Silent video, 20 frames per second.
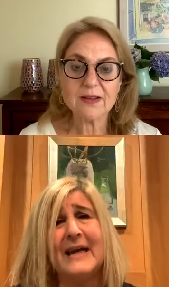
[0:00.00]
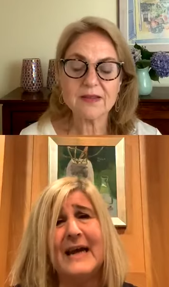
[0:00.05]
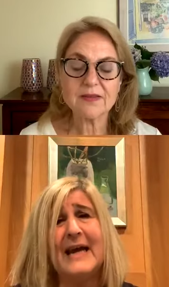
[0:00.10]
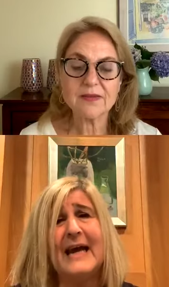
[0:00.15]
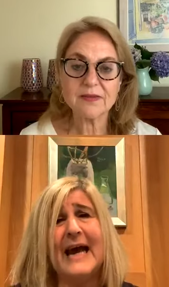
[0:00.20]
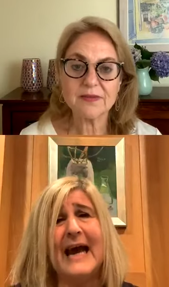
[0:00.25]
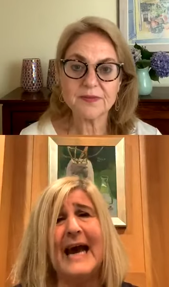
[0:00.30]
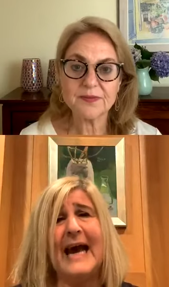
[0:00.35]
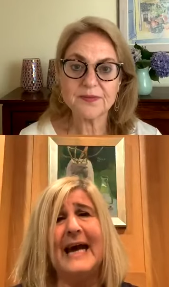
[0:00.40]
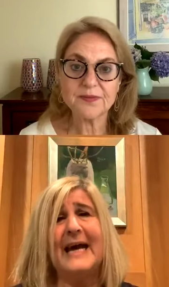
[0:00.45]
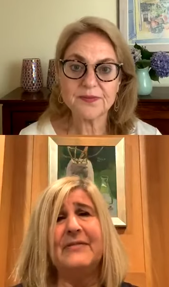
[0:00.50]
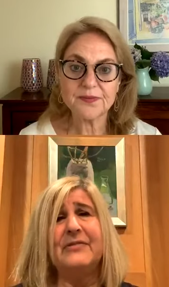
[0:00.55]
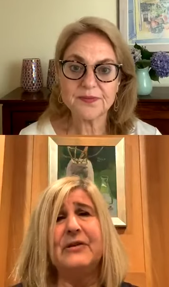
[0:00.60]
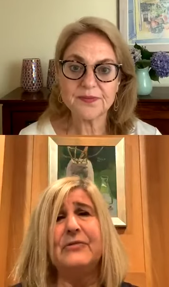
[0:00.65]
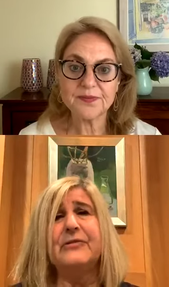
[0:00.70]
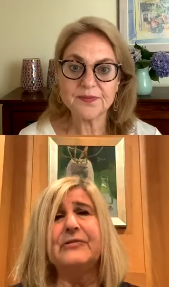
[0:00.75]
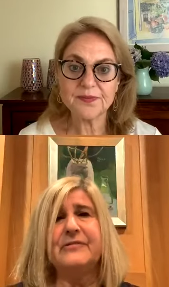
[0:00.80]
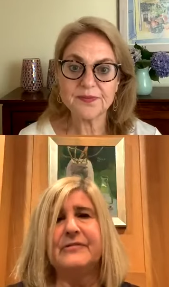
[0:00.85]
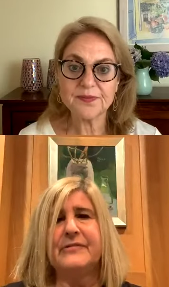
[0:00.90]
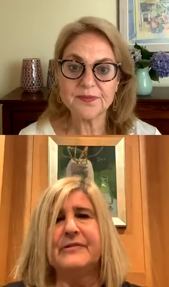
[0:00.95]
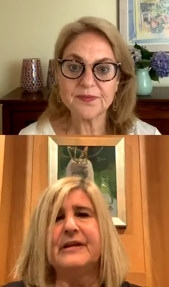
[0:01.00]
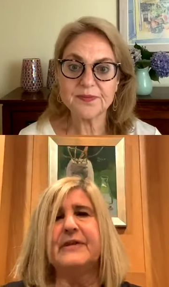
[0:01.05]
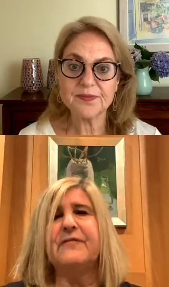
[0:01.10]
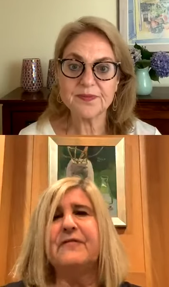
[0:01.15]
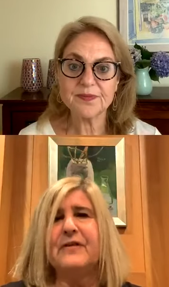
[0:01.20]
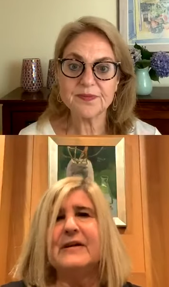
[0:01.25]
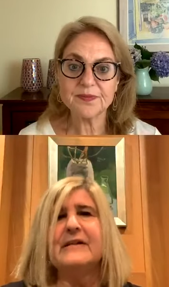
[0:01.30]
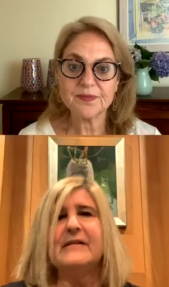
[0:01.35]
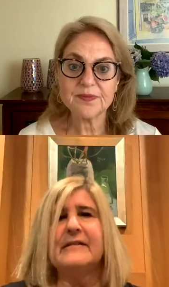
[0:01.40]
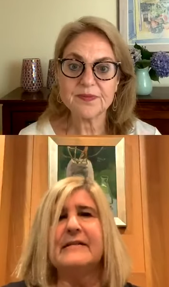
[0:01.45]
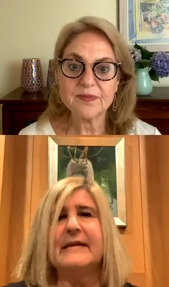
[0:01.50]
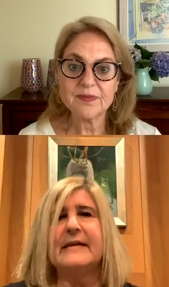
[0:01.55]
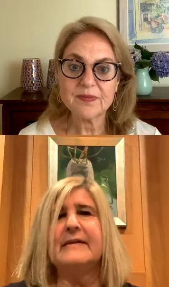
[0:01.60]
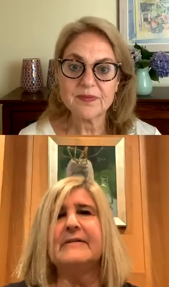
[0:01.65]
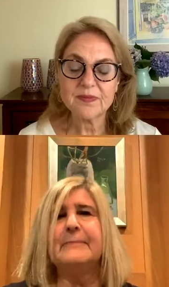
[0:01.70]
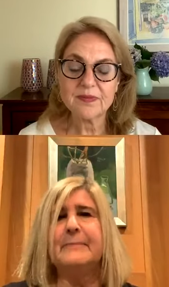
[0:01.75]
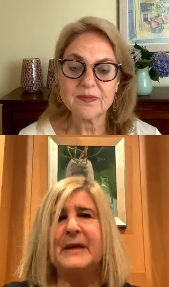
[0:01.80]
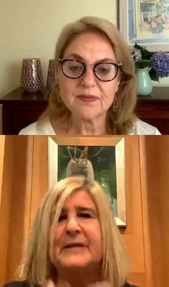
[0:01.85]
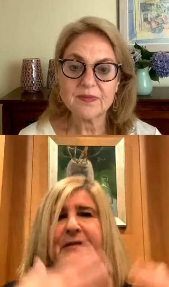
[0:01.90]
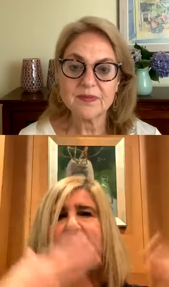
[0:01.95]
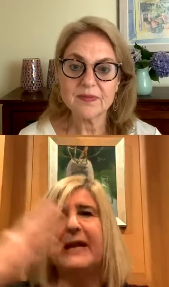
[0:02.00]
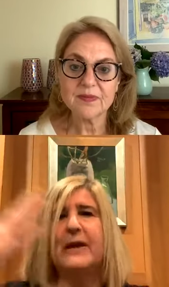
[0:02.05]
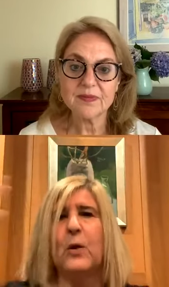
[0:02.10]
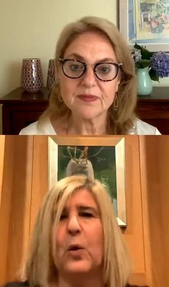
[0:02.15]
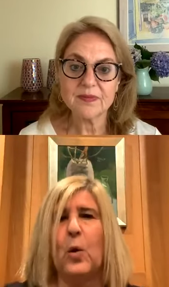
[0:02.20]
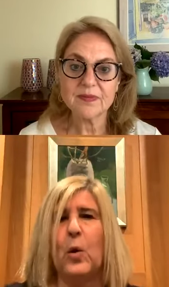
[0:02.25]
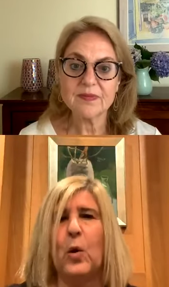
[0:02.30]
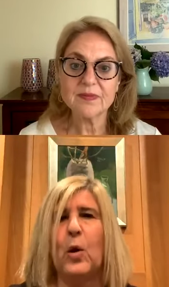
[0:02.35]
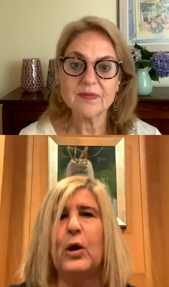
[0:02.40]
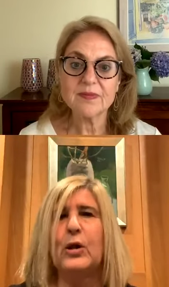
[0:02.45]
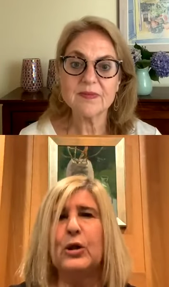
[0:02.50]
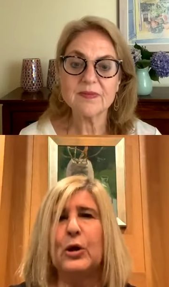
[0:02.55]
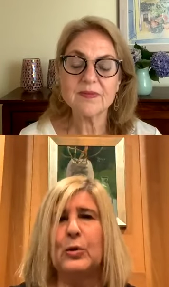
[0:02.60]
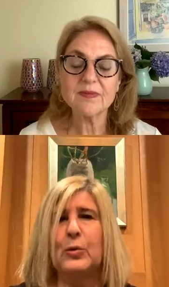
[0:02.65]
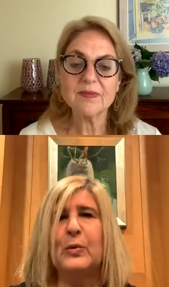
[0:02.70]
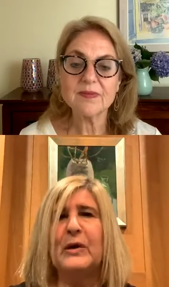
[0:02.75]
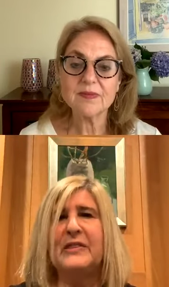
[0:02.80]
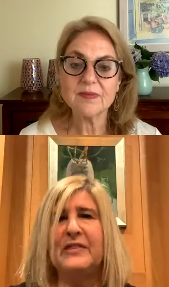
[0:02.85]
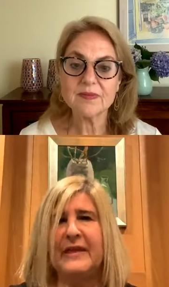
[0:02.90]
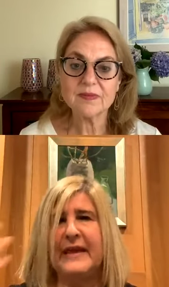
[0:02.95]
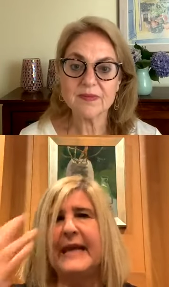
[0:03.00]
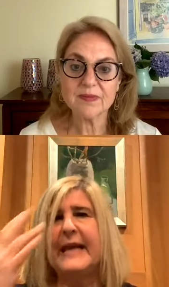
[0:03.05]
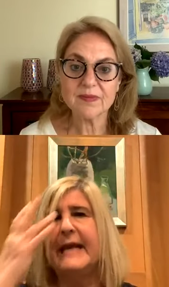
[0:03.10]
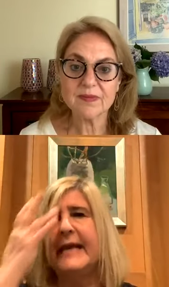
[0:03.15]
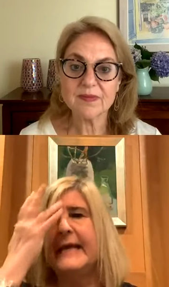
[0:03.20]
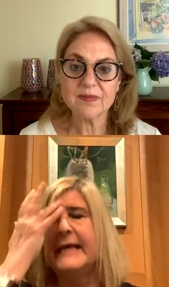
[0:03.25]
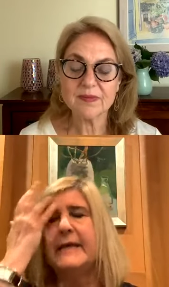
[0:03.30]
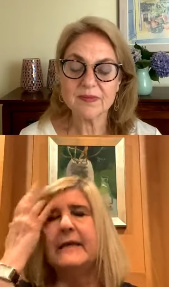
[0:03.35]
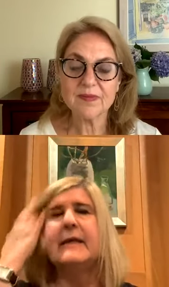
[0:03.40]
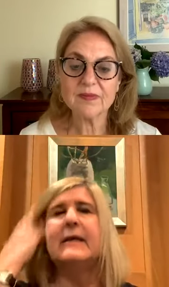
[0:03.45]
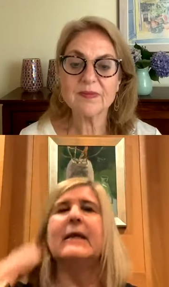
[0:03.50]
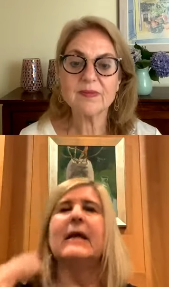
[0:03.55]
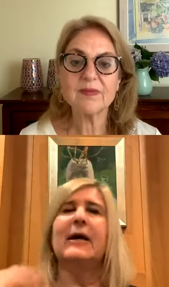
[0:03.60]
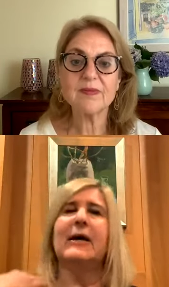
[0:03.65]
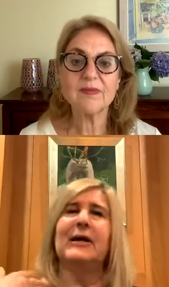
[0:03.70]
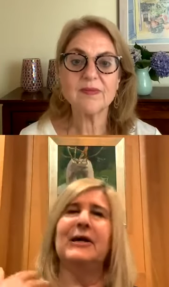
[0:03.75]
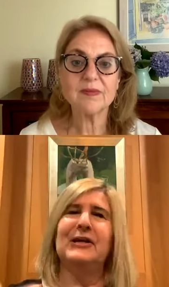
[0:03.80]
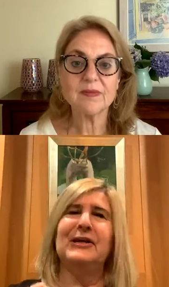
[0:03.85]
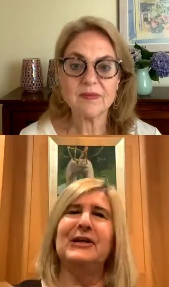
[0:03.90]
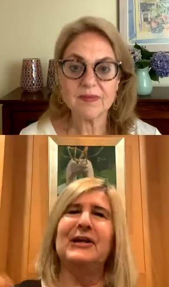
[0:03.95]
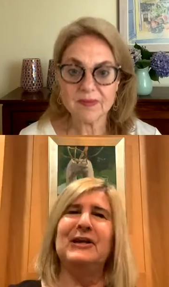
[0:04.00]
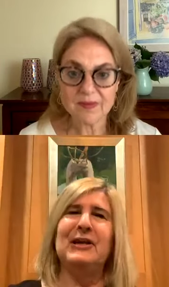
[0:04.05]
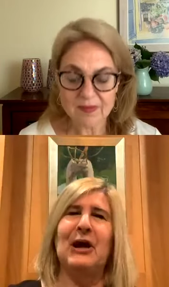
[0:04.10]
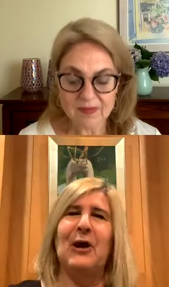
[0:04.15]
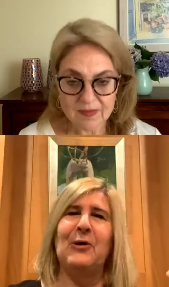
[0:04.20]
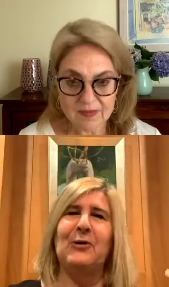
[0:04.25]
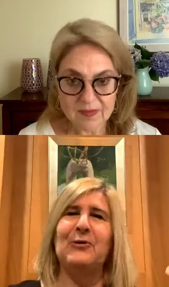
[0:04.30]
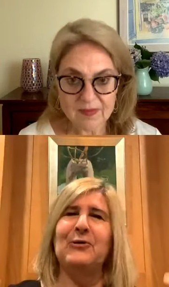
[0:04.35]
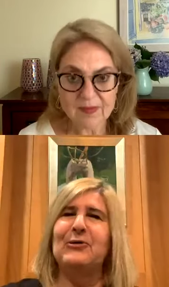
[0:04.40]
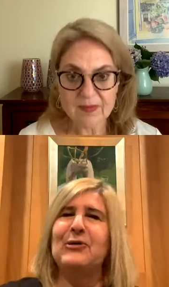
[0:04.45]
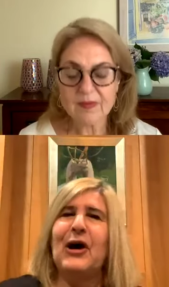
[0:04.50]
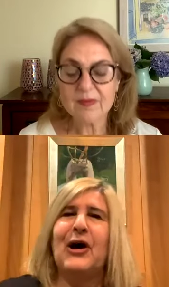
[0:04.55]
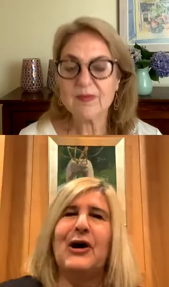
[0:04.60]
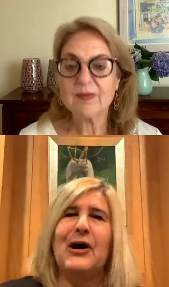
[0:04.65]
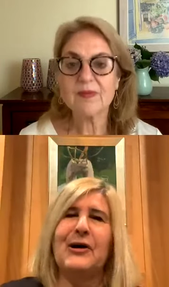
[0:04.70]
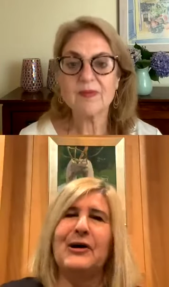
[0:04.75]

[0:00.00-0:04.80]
Speaker 1: and there's differences, but they all are within, you know, the